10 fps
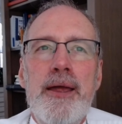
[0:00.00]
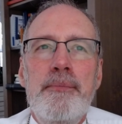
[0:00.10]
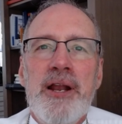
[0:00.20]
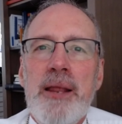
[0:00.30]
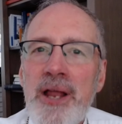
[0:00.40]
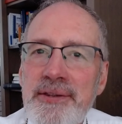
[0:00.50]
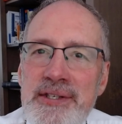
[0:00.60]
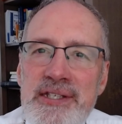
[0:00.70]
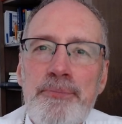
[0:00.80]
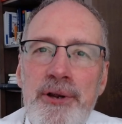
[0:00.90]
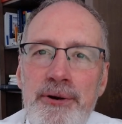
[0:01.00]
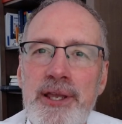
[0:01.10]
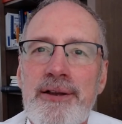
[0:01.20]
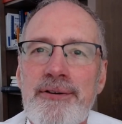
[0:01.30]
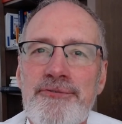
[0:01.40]
But I'm not
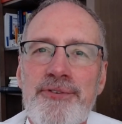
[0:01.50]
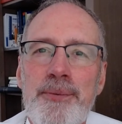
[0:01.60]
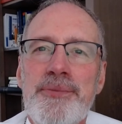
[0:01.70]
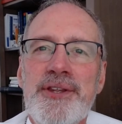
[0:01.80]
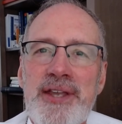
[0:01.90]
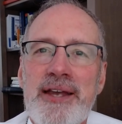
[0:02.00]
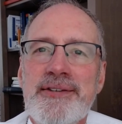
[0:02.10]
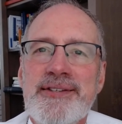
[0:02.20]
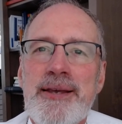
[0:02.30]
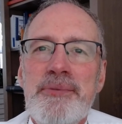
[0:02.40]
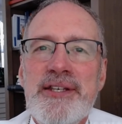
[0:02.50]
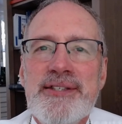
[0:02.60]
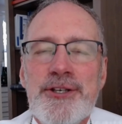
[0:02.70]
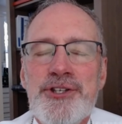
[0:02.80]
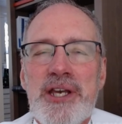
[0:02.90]
disappearing from the net. Somebody
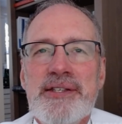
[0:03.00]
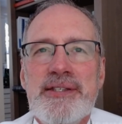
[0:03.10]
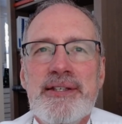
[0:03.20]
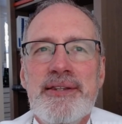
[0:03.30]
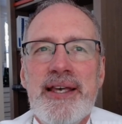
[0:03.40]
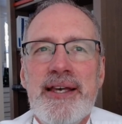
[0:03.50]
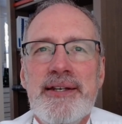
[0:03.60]
suggested that